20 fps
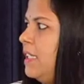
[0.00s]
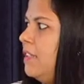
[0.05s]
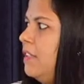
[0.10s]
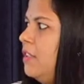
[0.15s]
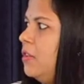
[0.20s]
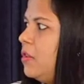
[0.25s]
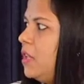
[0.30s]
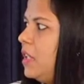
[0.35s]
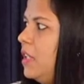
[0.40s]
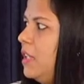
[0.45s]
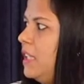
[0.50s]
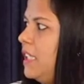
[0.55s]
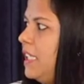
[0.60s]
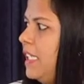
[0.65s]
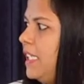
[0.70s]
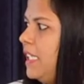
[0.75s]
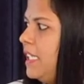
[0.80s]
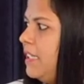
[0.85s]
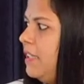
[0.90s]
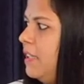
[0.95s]
you can
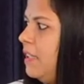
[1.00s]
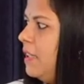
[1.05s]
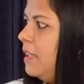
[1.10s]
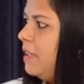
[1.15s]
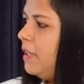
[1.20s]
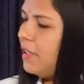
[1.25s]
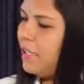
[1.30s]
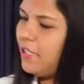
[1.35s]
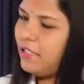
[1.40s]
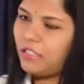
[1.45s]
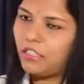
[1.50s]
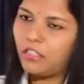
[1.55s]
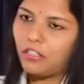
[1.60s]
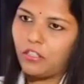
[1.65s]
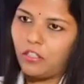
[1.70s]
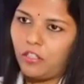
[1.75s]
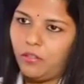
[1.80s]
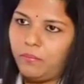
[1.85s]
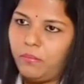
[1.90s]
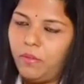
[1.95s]
take as a
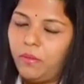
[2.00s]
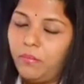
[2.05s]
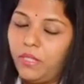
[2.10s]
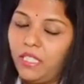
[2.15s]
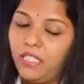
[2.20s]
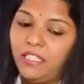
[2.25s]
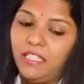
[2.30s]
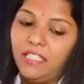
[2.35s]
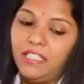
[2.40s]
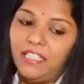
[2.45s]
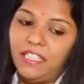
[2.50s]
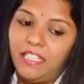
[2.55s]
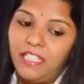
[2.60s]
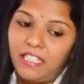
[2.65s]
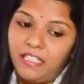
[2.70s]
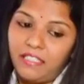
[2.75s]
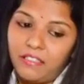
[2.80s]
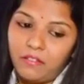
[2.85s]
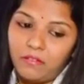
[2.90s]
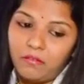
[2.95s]
complement.
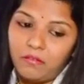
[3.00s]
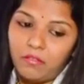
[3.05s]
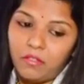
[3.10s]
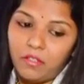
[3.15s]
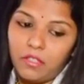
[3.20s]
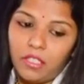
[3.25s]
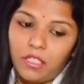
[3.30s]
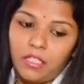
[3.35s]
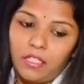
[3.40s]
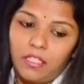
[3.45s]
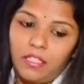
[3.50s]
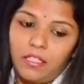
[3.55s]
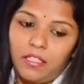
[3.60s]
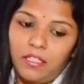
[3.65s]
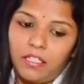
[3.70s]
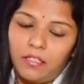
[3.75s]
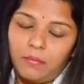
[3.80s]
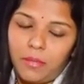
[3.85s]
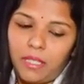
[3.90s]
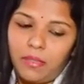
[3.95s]
And
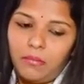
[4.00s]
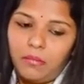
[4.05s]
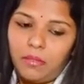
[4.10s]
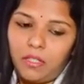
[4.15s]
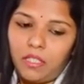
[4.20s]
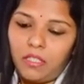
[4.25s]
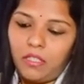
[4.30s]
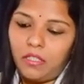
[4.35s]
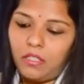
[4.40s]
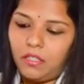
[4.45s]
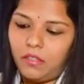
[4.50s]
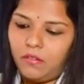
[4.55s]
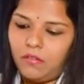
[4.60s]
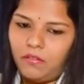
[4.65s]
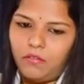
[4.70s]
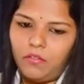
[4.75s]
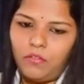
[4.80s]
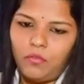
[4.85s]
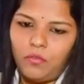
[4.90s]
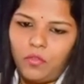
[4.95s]
remember,
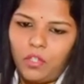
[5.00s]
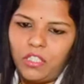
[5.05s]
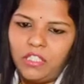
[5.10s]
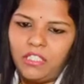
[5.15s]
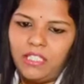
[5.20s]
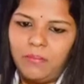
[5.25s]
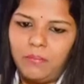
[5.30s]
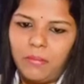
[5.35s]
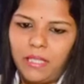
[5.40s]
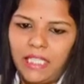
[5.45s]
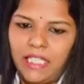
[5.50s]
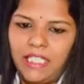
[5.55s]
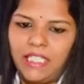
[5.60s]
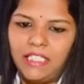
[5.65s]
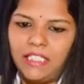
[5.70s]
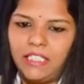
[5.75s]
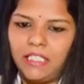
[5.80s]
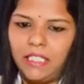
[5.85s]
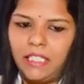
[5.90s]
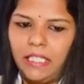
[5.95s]
what is a
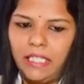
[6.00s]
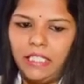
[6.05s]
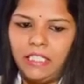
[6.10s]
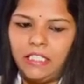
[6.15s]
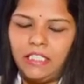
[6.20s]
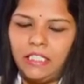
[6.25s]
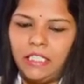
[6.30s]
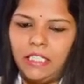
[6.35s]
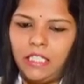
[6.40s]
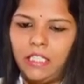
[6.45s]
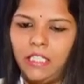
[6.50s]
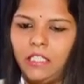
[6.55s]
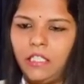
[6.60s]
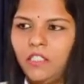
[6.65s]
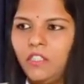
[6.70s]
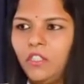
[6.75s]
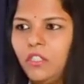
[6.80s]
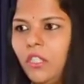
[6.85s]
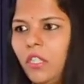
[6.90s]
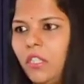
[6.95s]
balanced diet chart? It
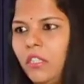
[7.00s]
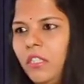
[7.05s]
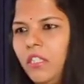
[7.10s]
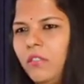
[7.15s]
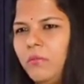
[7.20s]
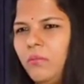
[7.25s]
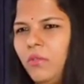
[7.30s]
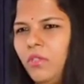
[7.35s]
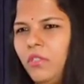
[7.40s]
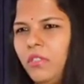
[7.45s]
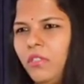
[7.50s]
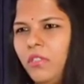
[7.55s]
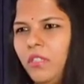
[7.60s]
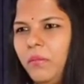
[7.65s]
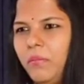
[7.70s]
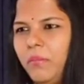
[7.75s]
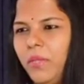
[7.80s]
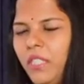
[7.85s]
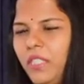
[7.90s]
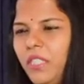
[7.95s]
is not that most of the
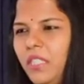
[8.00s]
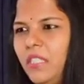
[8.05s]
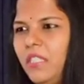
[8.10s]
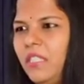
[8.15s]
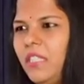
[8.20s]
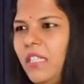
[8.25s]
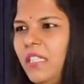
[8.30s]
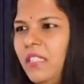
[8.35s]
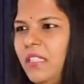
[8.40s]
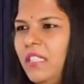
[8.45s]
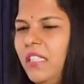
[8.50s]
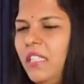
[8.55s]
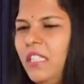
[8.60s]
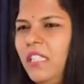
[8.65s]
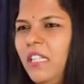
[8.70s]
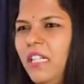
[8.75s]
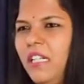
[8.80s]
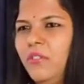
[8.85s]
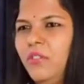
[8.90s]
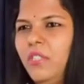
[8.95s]
patients I see
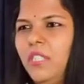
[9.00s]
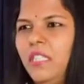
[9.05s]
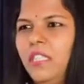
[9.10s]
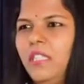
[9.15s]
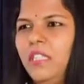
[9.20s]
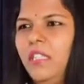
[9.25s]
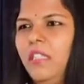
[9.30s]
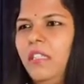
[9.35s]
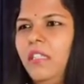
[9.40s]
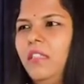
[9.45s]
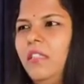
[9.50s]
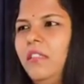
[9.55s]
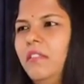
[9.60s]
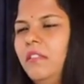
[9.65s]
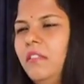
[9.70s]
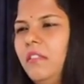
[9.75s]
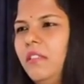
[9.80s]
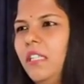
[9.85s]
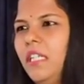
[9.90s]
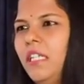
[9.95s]
now, they
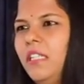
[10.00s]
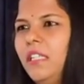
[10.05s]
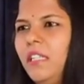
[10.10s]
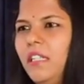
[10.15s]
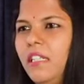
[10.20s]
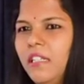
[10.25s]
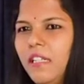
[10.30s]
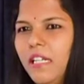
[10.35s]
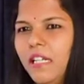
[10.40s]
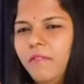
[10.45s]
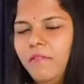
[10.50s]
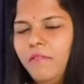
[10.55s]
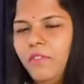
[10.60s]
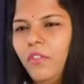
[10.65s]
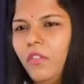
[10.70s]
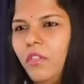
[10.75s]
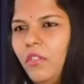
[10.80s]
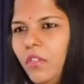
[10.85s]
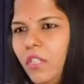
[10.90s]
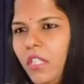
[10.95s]
are telling I am
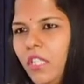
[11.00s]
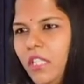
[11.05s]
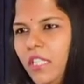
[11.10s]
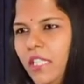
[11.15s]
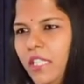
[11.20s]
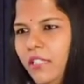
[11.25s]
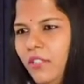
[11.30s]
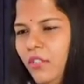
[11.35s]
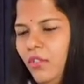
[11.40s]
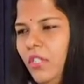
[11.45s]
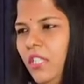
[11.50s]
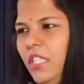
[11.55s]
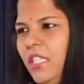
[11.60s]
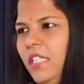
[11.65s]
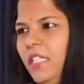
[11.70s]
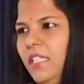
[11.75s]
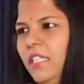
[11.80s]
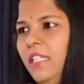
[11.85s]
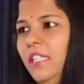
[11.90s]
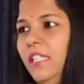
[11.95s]
following keto
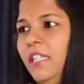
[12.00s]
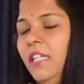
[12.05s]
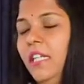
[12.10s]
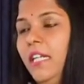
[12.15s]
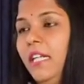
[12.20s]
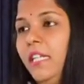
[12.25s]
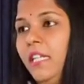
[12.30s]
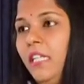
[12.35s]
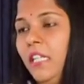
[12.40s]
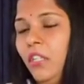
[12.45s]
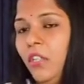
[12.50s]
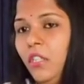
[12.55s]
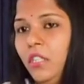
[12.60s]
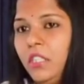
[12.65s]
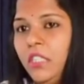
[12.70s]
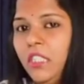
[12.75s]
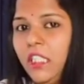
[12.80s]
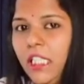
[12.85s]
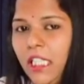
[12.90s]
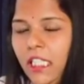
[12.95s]
diet and I
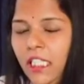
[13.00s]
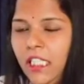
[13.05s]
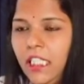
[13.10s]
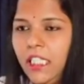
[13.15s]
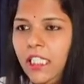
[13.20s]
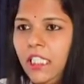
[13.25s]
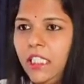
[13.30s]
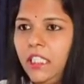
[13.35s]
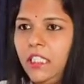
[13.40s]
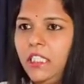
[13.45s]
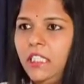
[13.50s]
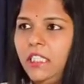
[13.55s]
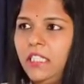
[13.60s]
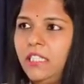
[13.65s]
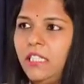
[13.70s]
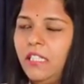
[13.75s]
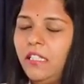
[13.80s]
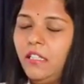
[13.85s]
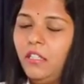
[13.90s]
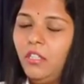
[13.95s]
lost 10 kgs
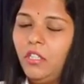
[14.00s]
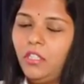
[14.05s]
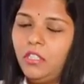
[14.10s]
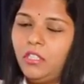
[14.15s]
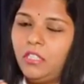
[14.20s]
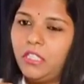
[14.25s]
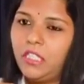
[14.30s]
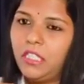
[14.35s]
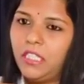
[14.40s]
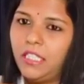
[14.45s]
and I lost